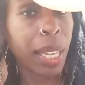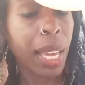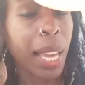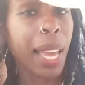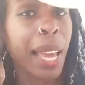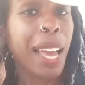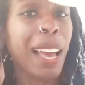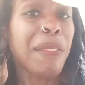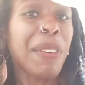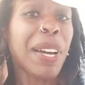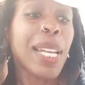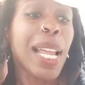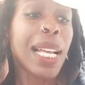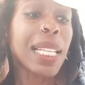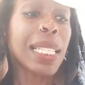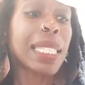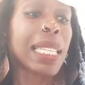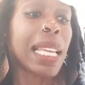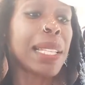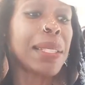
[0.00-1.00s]
Have I not
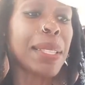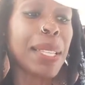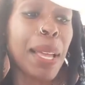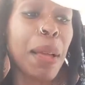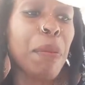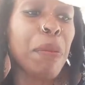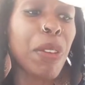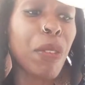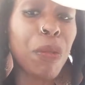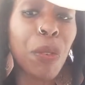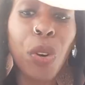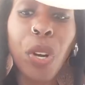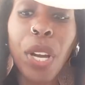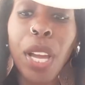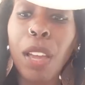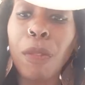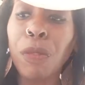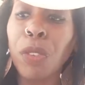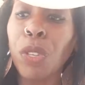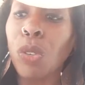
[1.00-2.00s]
said that before?
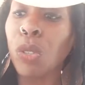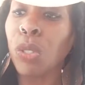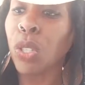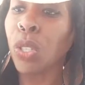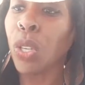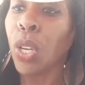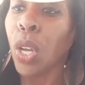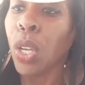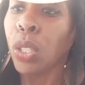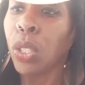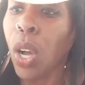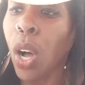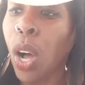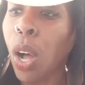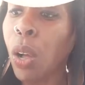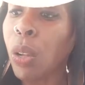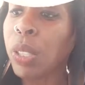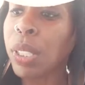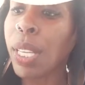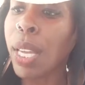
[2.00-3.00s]
If you, the
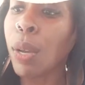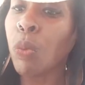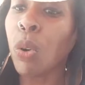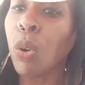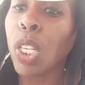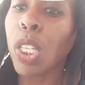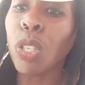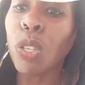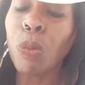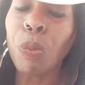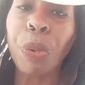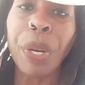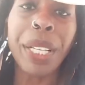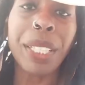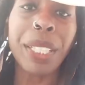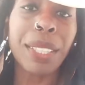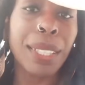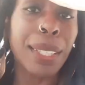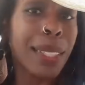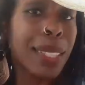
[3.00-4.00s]
whole thing, what do you bring
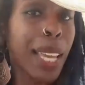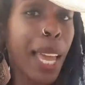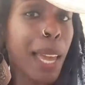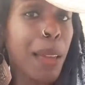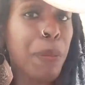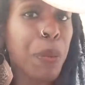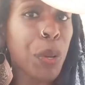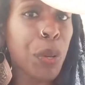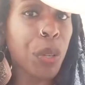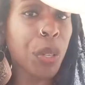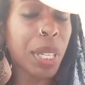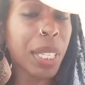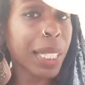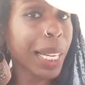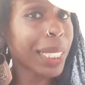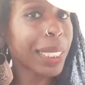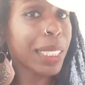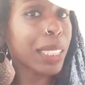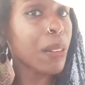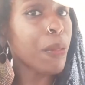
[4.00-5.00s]
to the table? And
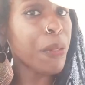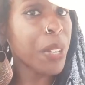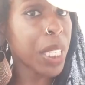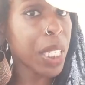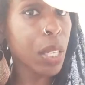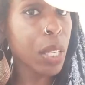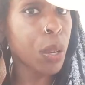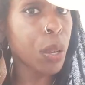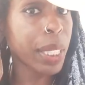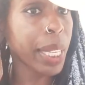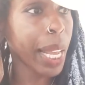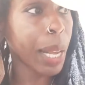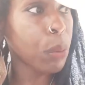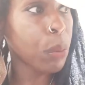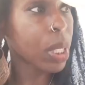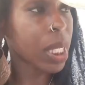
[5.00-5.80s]
I did a video on that, was